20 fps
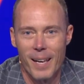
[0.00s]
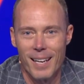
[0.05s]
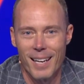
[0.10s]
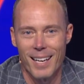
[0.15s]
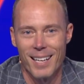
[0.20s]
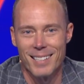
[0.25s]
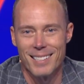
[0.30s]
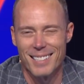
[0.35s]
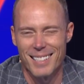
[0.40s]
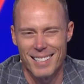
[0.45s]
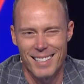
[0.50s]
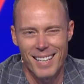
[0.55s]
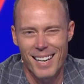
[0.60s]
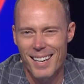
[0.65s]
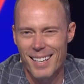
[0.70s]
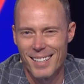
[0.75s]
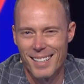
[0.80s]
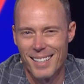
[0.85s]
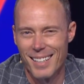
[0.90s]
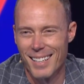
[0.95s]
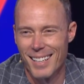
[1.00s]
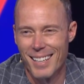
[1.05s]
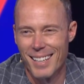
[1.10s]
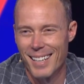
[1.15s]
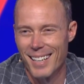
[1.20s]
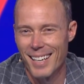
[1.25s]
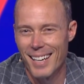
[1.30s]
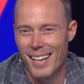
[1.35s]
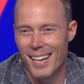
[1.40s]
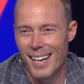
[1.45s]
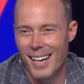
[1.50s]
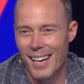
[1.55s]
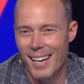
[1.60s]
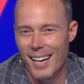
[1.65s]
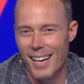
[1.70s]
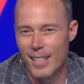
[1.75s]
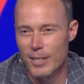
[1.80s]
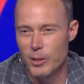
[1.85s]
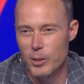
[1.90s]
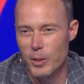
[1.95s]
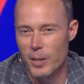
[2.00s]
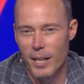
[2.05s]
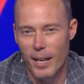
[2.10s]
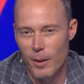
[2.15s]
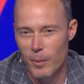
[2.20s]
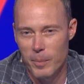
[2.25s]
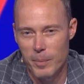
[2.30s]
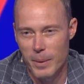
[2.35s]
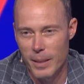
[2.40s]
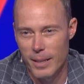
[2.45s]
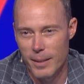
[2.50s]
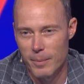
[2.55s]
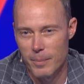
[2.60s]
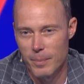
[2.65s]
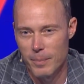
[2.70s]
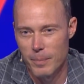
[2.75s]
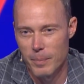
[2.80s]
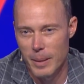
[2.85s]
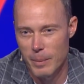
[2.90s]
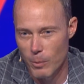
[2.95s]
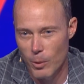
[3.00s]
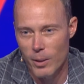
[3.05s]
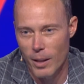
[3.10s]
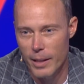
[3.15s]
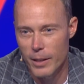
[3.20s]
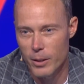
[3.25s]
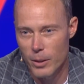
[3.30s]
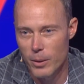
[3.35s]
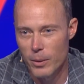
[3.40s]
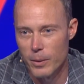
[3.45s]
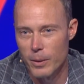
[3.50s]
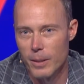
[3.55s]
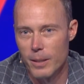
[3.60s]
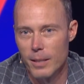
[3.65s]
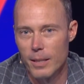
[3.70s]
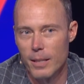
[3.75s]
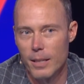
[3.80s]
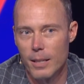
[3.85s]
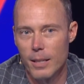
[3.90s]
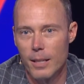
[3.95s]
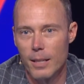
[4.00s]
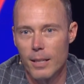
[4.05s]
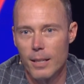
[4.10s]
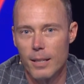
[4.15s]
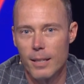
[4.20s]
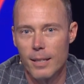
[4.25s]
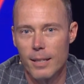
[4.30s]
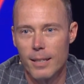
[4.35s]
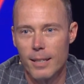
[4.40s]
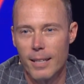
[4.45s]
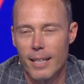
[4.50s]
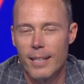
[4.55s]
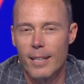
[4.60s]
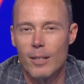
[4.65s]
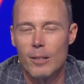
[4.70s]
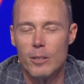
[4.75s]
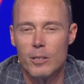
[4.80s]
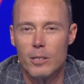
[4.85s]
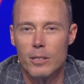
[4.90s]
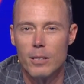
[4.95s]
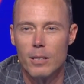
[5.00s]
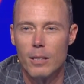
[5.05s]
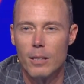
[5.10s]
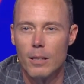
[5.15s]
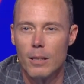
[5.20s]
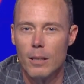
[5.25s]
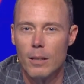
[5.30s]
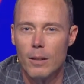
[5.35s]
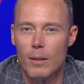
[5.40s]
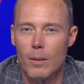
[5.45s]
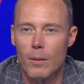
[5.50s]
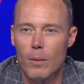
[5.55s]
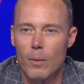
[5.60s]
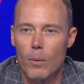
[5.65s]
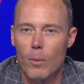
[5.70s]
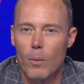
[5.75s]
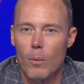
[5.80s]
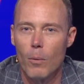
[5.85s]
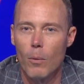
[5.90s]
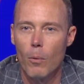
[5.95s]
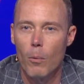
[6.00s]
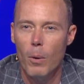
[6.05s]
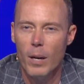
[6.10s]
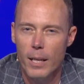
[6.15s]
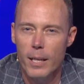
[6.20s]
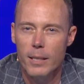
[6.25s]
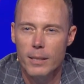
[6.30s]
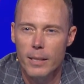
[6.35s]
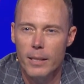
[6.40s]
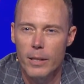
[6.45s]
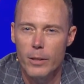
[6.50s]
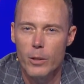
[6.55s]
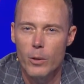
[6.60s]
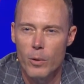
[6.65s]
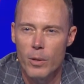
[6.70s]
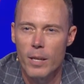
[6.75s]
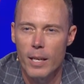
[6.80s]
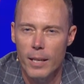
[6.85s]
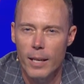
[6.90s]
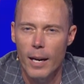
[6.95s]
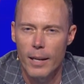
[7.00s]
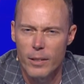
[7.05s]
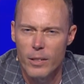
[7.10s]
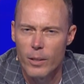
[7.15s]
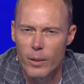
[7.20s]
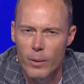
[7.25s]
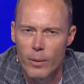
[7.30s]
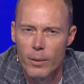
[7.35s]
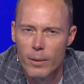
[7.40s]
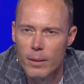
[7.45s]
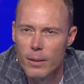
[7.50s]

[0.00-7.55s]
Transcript: I said, yeah. I asked you to help me be more like you. He goes, what is it you think I do?